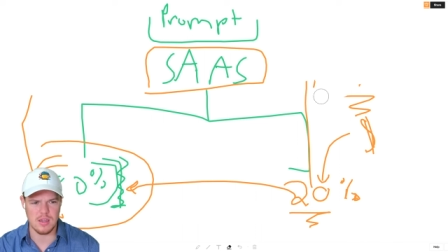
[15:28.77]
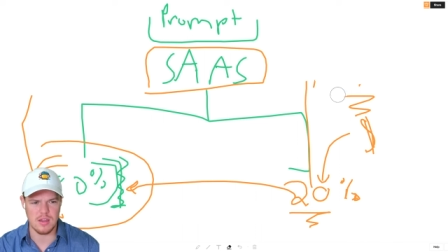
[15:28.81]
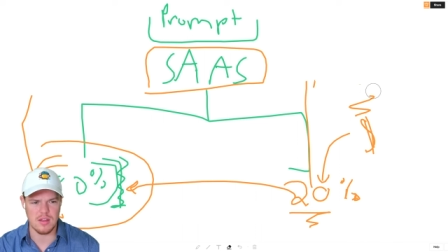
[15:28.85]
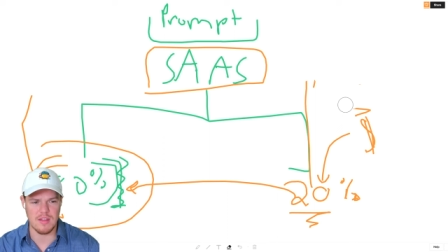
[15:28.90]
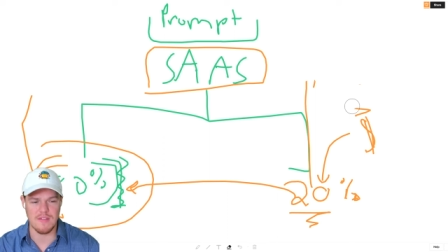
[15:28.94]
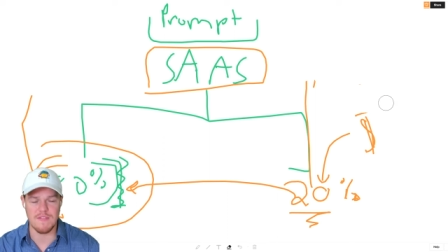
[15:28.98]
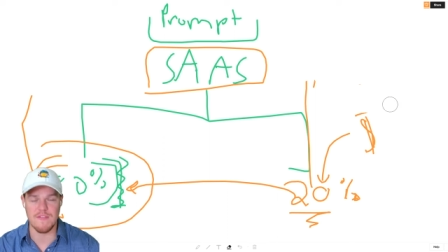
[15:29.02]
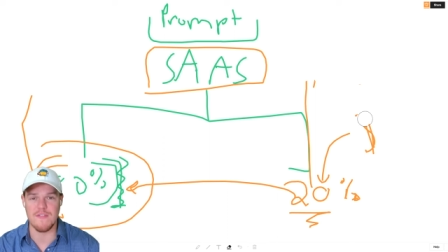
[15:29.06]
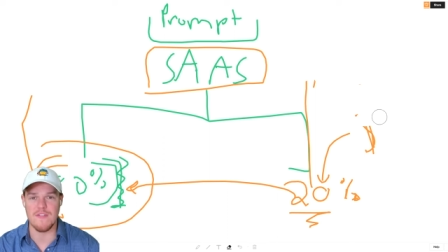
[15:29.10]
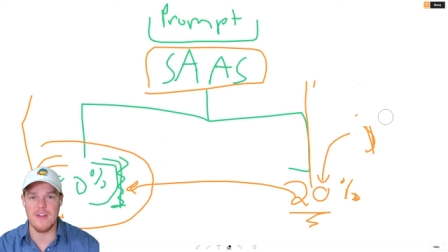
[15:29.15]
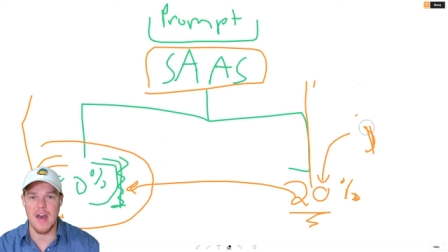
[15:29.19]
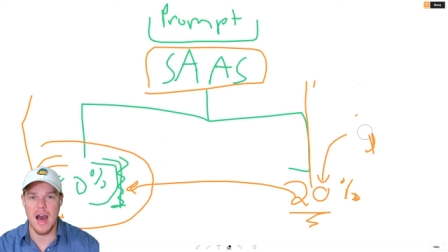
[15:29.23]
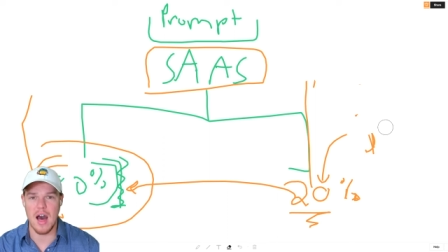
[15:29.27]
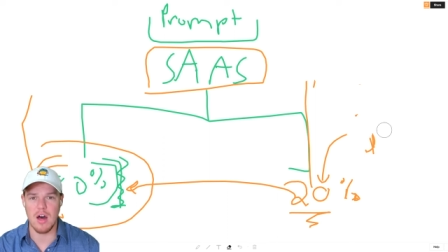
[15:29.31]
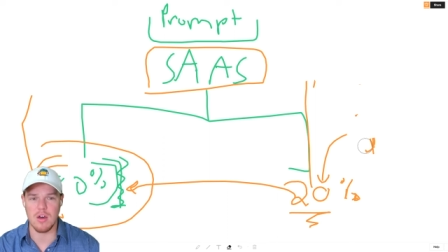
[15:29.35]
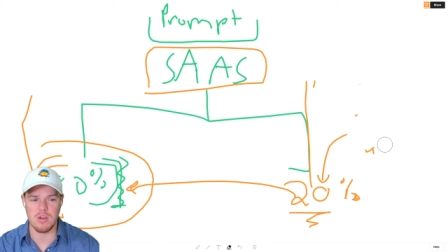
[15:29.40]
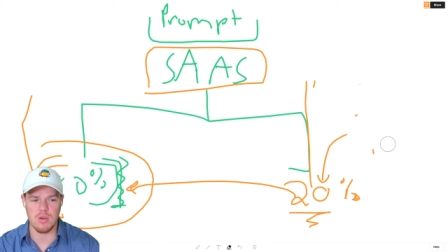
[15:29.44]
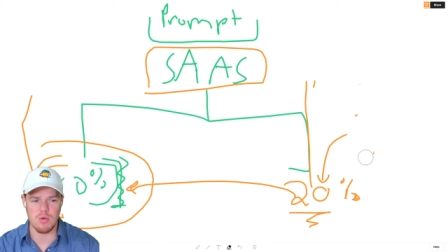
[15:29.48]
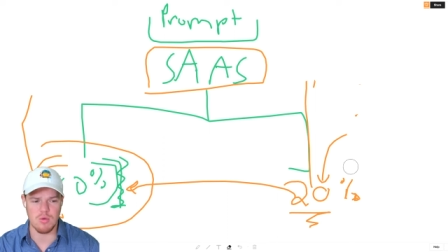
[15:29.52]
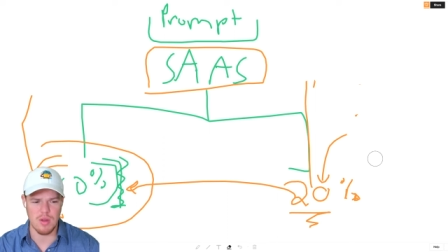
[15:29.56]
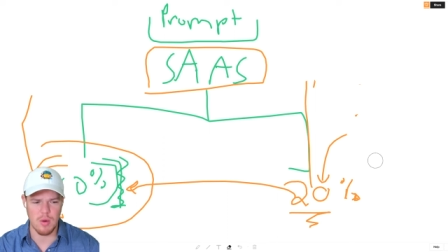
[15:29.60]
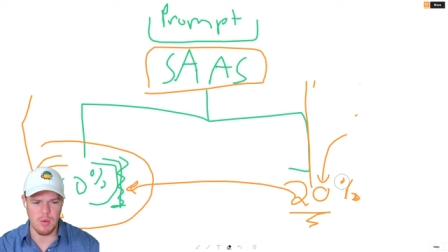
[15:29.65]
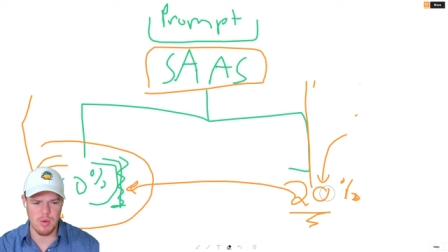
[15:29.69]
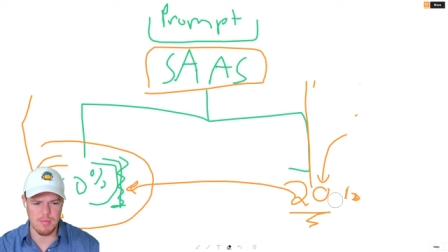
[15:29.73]
the
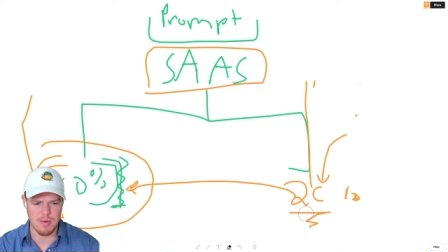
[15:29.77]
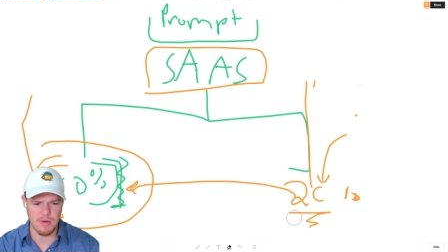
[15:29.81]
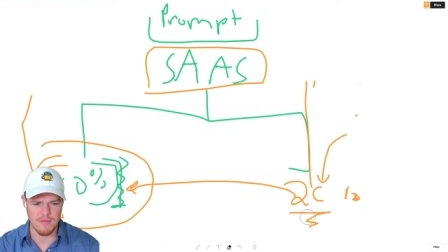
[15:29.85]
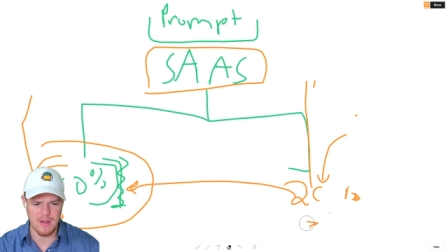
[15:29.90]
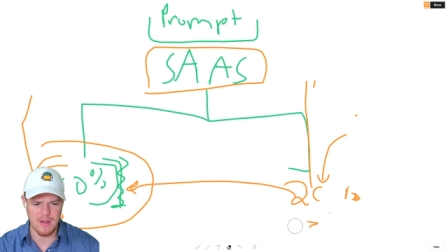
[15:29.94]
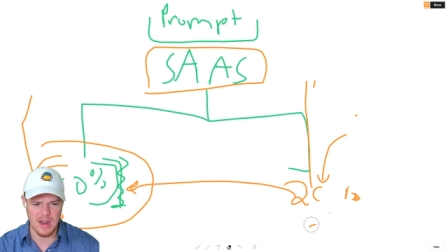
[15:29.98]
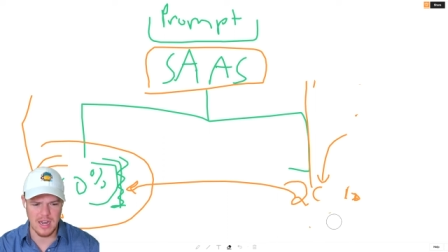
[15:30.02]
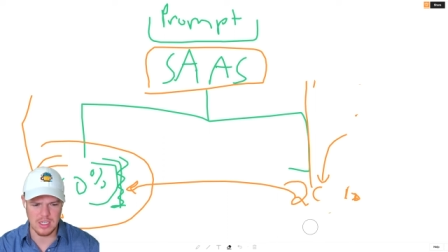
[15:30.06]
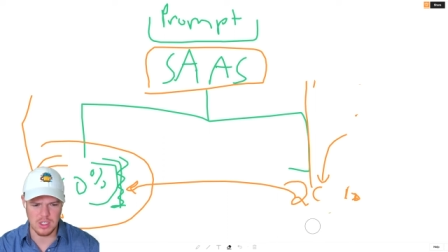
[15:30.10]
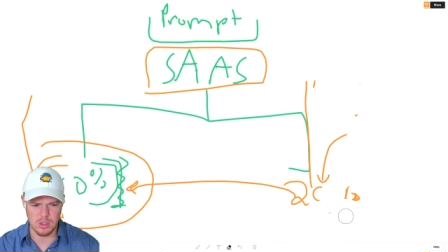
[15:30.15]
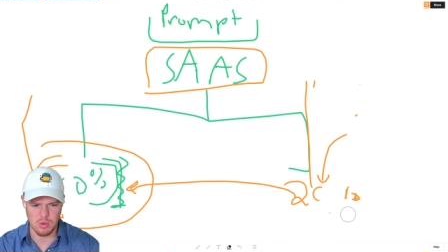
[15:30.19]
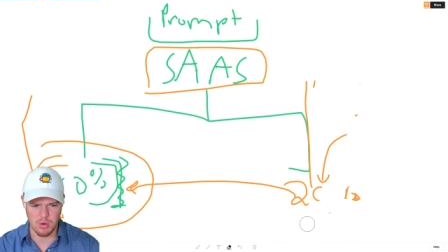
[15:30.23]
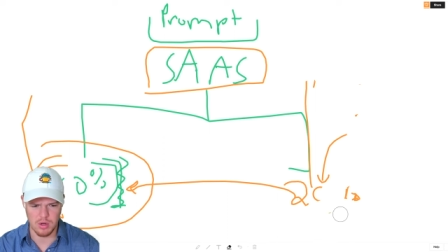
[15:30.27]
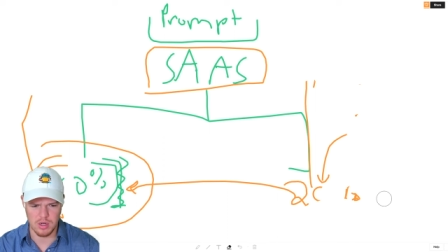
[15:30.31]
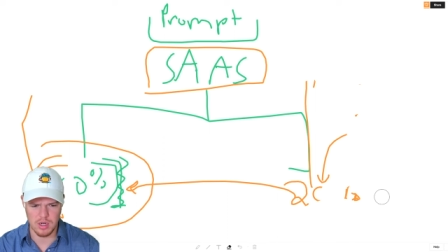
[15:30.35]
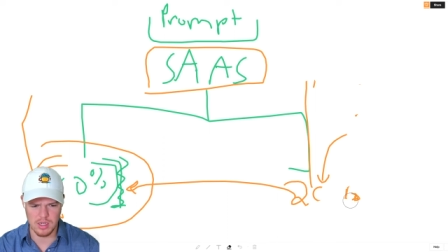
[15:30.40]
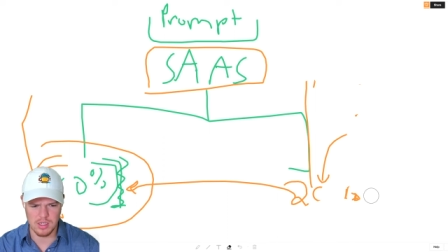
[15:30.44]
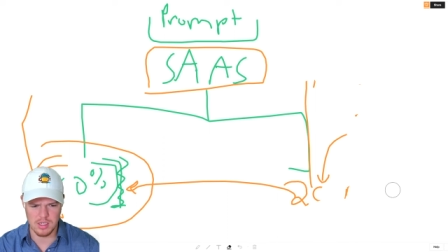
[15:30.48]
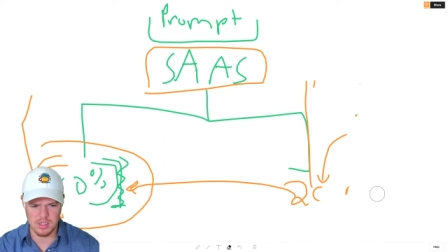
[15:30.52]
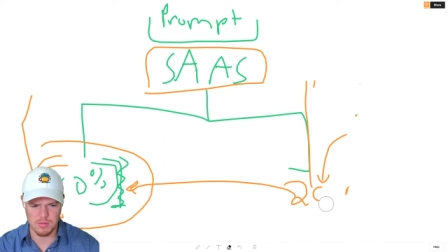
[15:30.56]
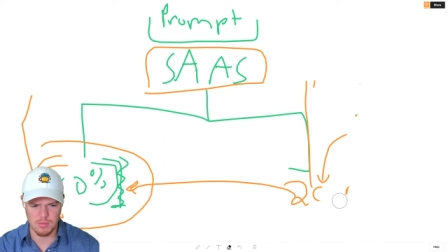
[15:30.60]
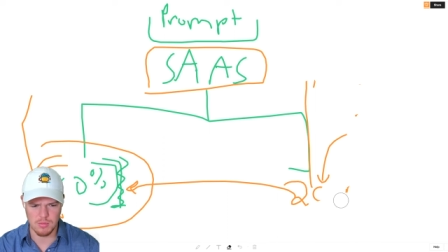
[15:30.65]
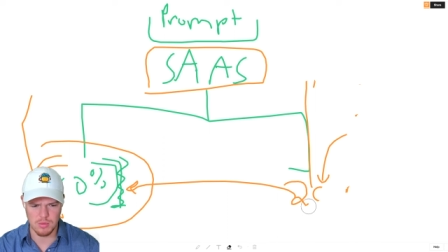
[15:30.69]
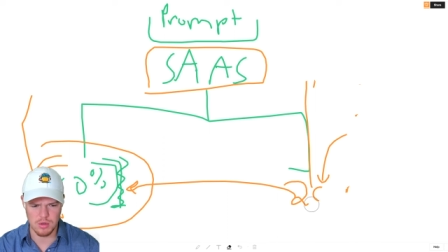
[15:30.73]
value that we provide to our
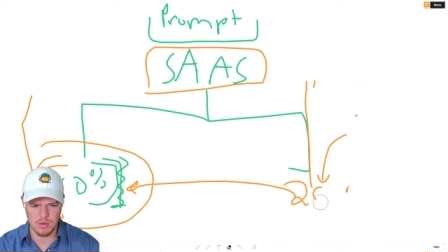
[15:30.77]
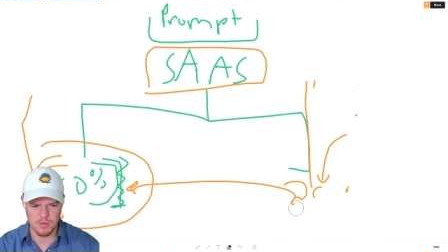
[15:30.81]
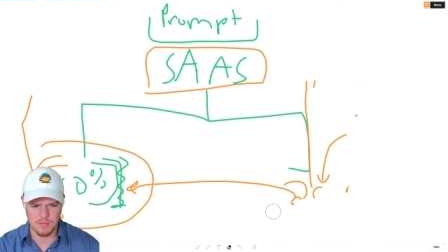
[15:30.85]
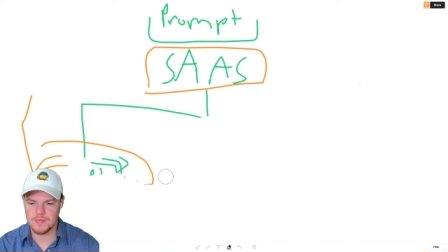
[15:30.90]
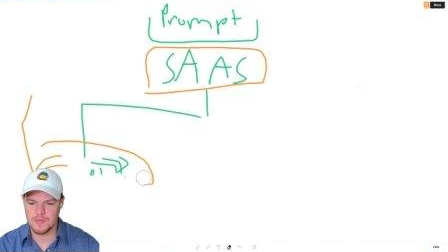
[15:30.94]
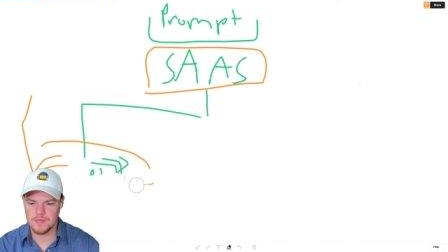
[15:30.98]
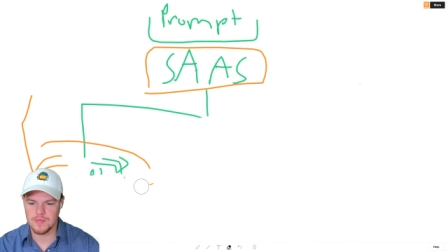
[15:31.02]
customer.